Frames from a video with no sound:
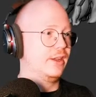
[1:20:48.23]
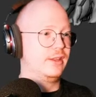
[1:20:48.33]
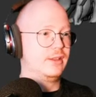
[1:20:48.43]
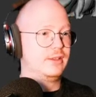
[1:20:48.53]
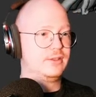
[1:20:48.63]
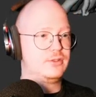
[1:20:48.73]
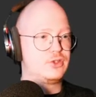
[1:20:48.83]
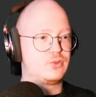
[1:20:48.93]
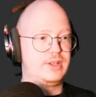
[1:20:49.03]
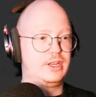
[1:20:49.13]
I
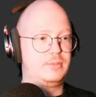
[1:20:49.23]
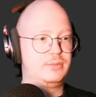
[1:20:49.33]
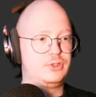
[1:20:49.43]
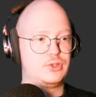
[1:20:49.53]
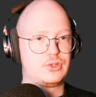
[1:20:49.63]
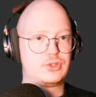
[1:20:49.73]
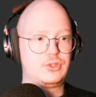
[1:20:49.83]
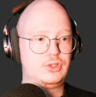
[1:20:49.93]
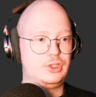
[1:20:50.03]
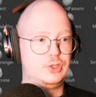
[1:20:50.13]
straight up
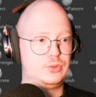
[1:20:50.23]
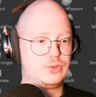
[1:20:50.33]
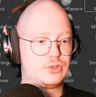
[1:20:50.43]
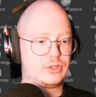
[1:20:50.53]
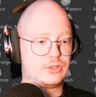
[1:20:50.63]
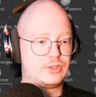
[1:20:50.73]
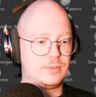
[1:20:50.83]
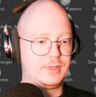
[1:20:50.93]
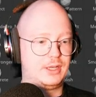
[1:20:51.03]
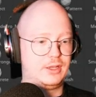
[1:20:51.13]
just used
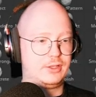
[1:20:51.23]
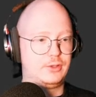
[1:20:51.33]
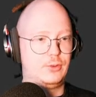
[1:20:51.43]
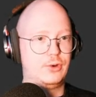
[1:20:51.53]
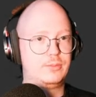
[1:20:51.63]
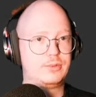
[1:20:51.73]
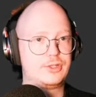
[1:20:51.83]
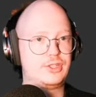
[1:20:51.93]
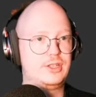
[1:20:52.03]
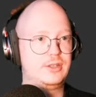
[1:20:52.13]
something like the horn
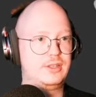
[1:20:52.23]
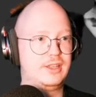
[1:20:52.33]
brush here.